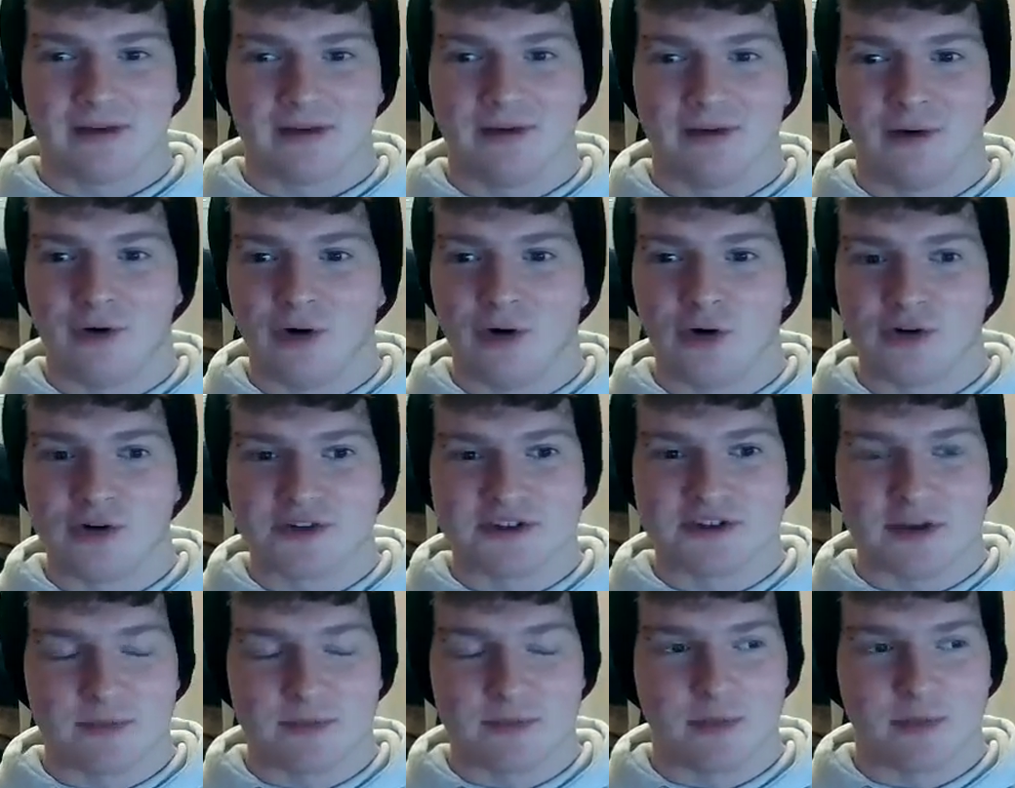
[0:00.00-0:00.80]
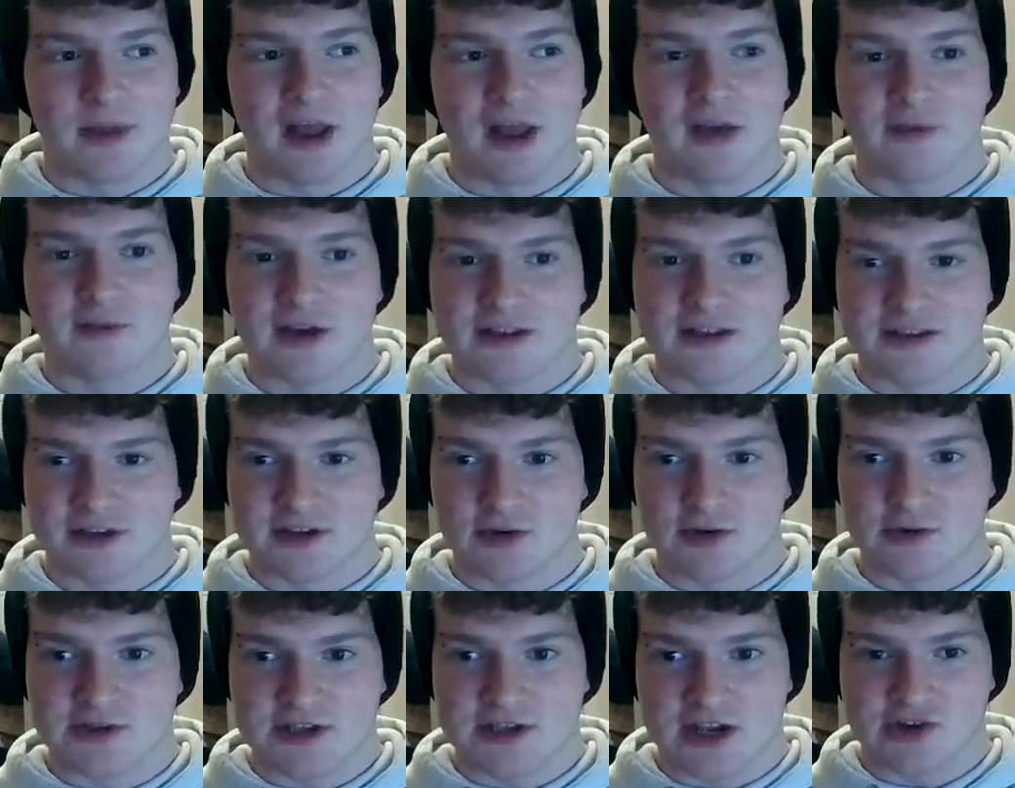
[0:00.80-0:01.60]
or someone will be like, I've had
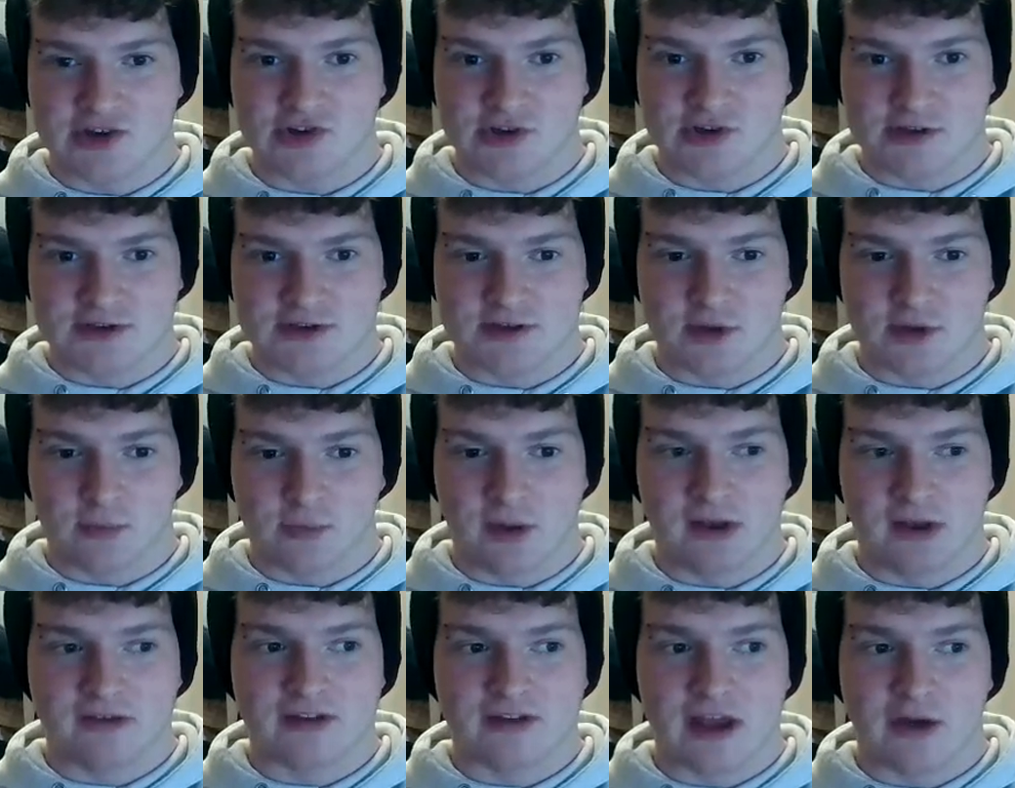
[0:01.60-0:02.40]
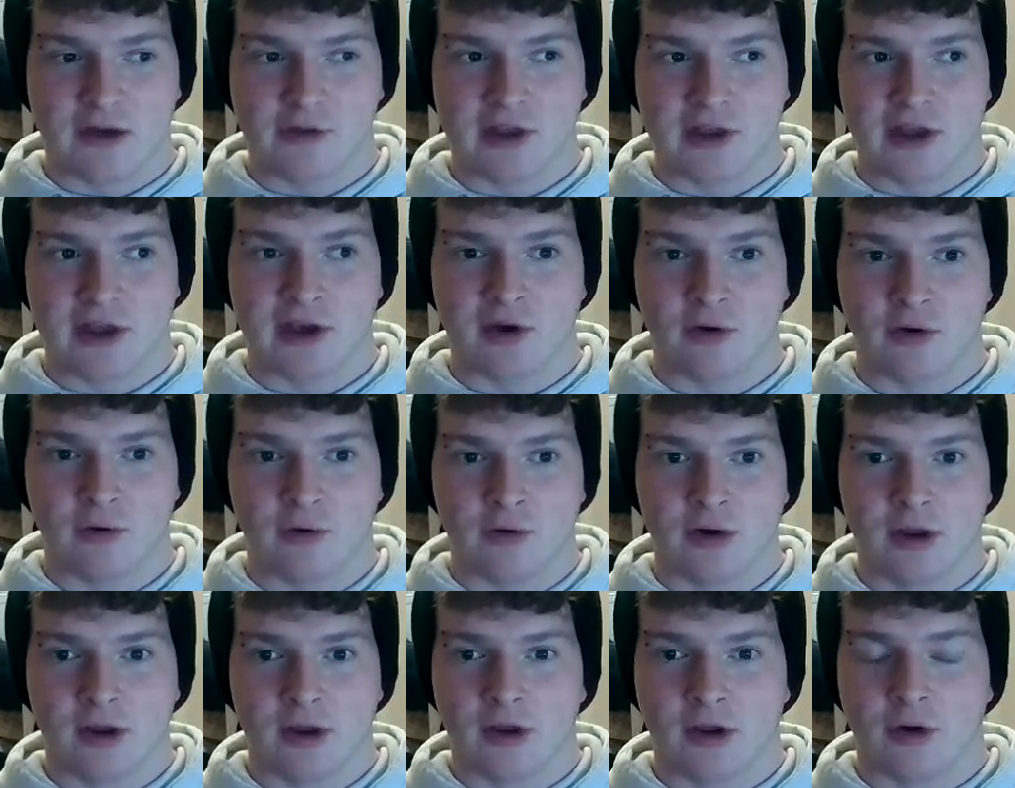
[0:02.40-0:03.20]
2 sessions that went
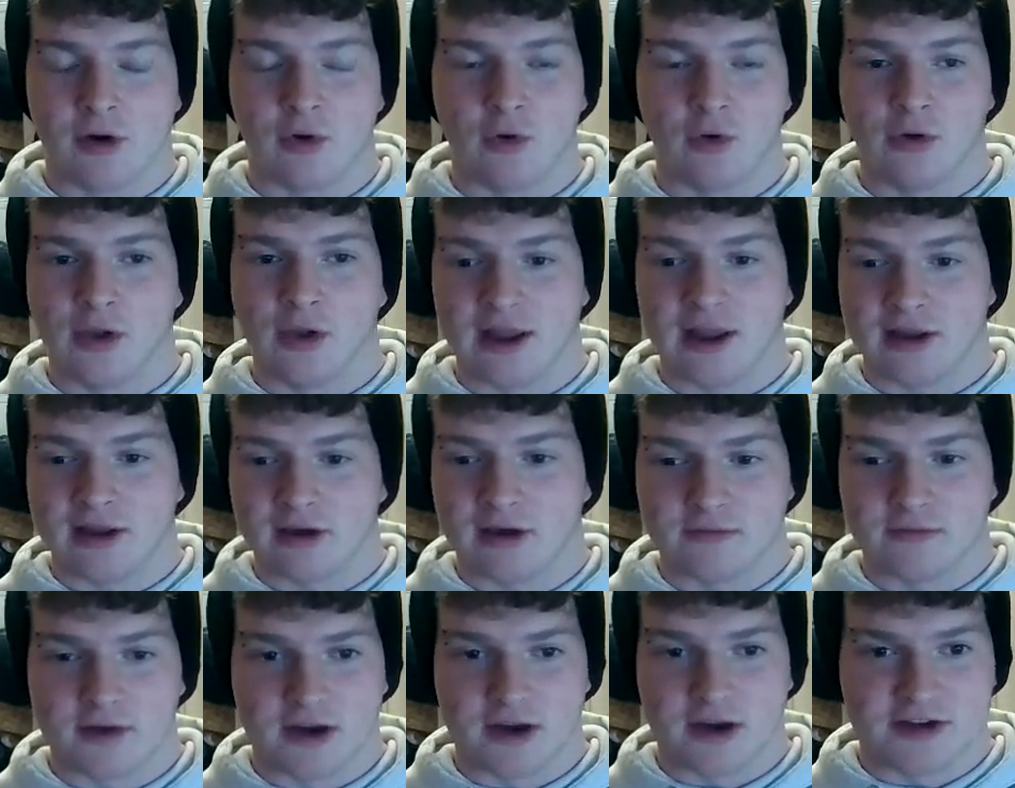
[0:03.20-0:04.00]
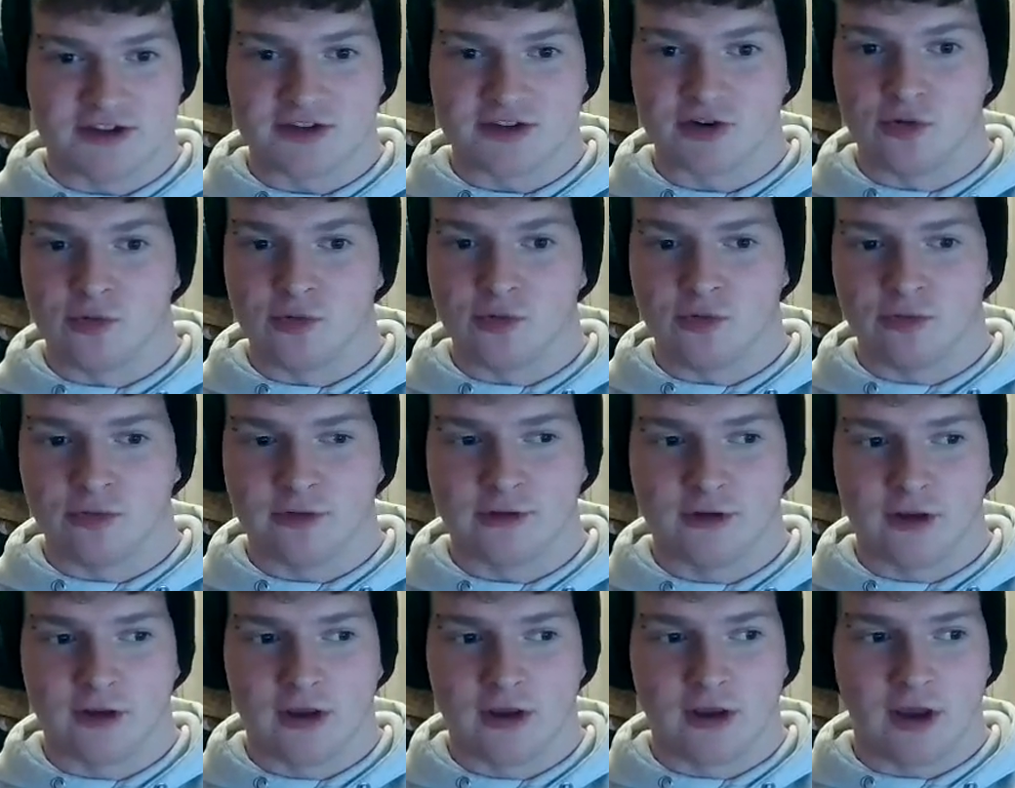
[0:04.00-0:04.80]
downhill, or like I stalled.
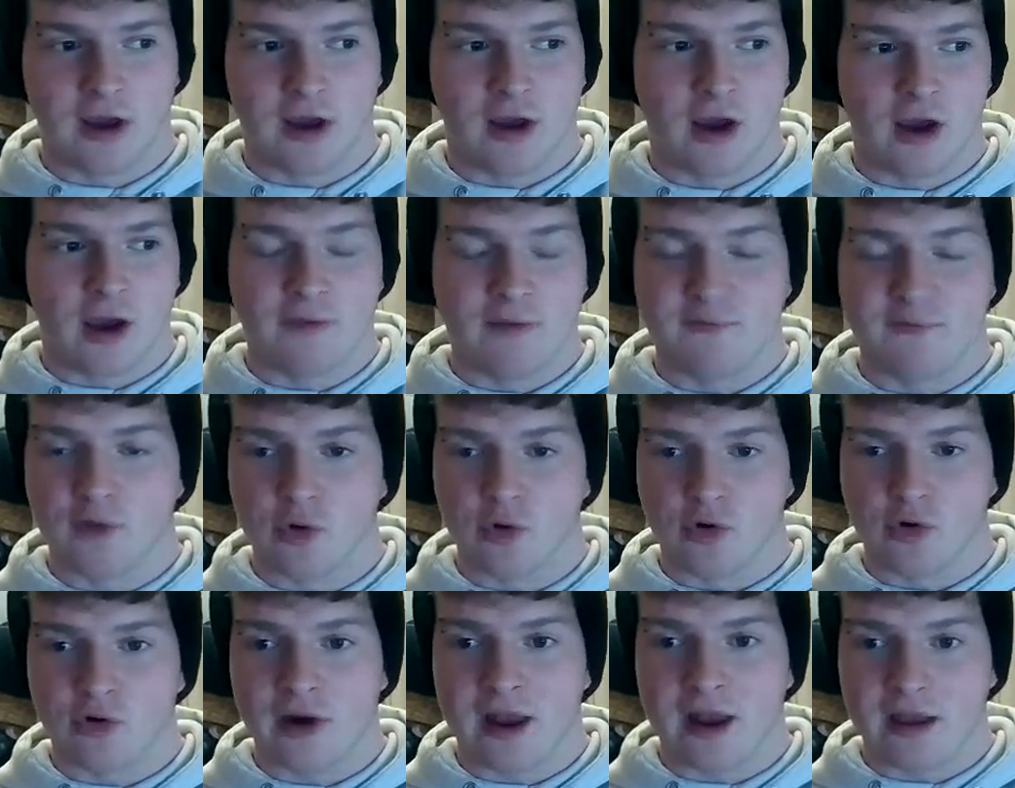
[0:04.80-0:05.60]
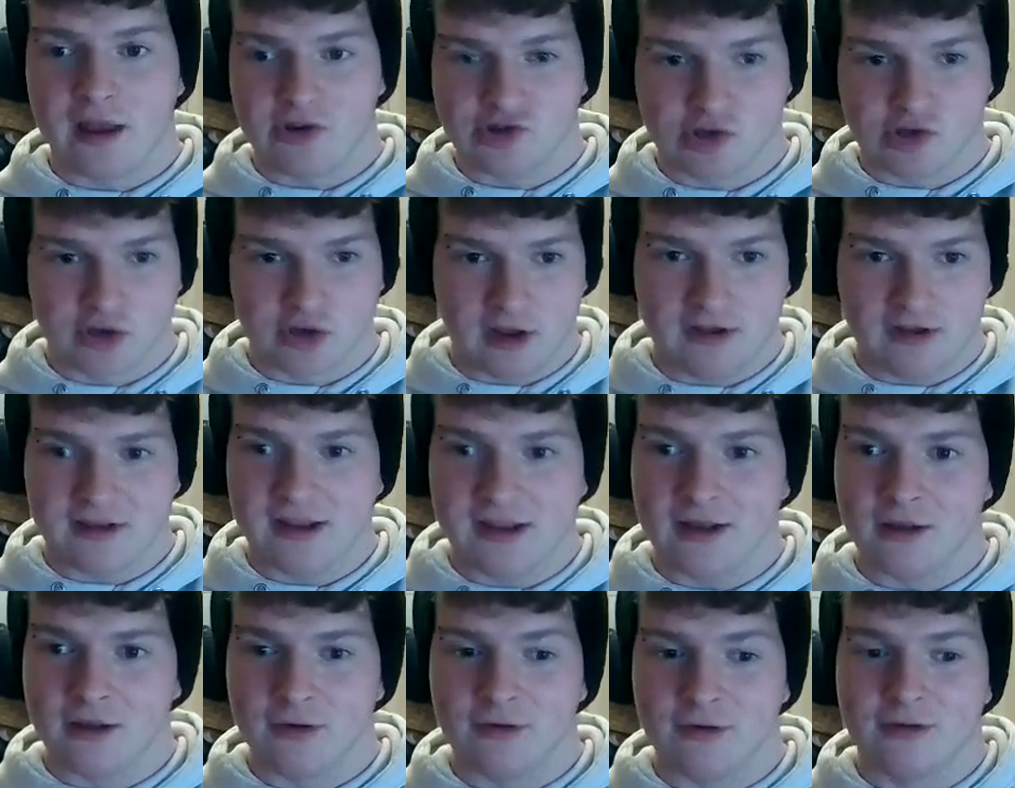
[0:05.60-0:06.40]
I feel great. Should I
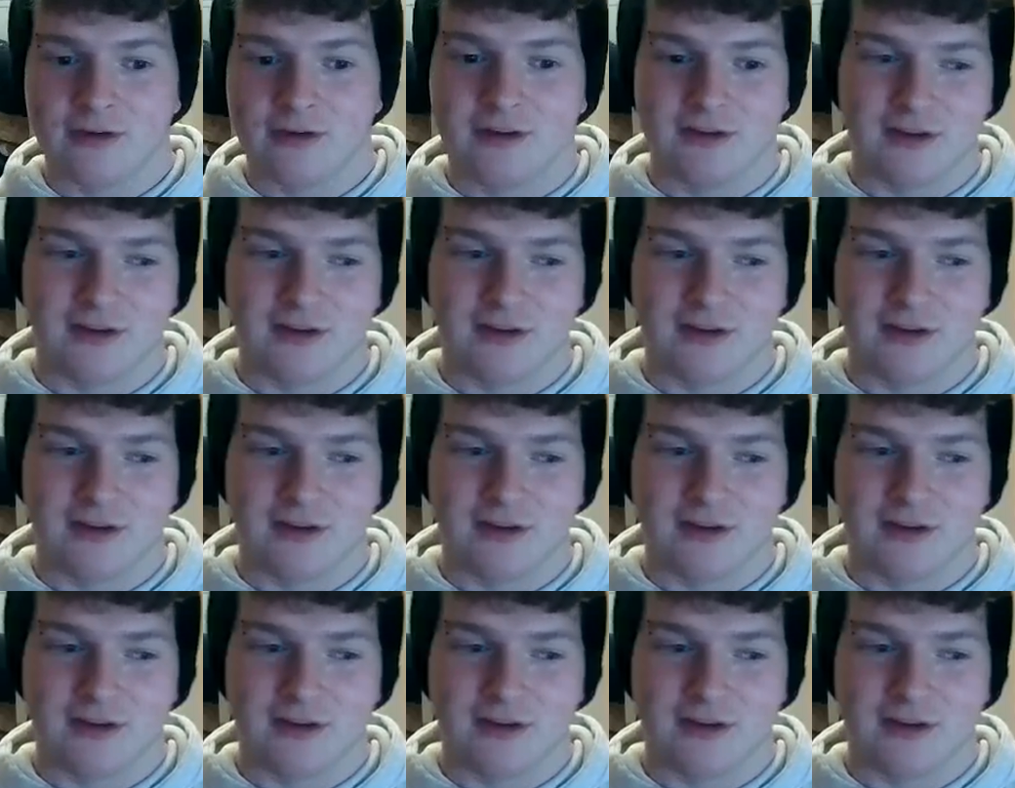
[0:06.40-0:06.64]
deload?